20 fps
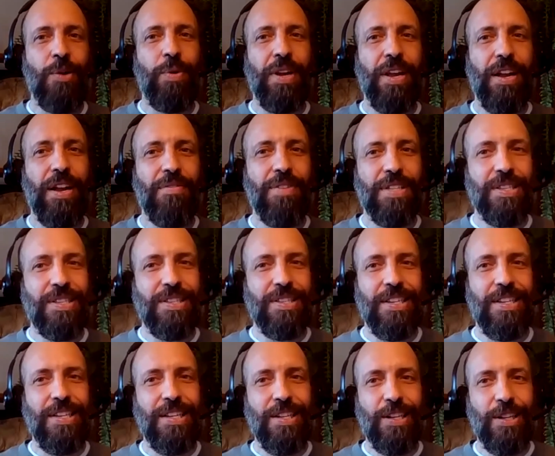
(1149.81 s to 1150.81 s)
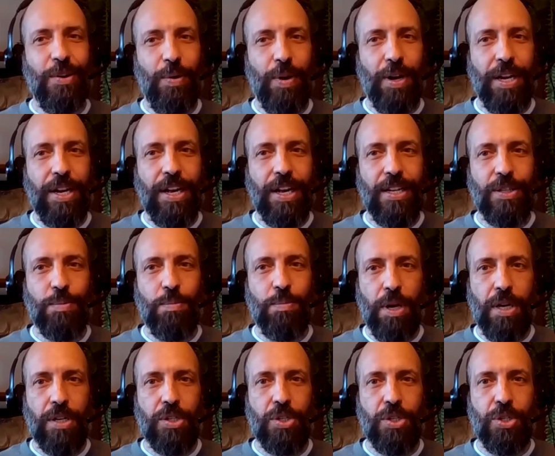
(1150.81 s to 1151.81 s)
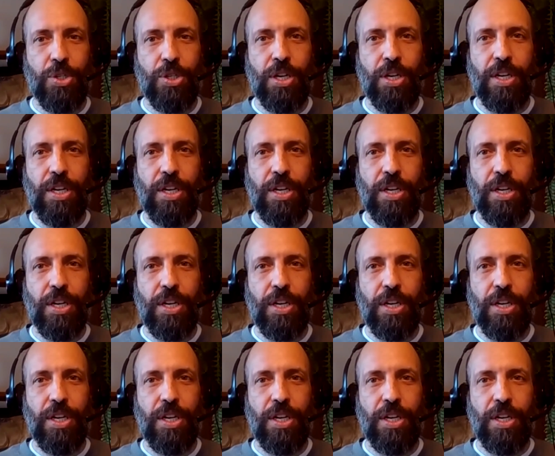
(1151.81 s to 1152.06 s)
We haven't seen quite as much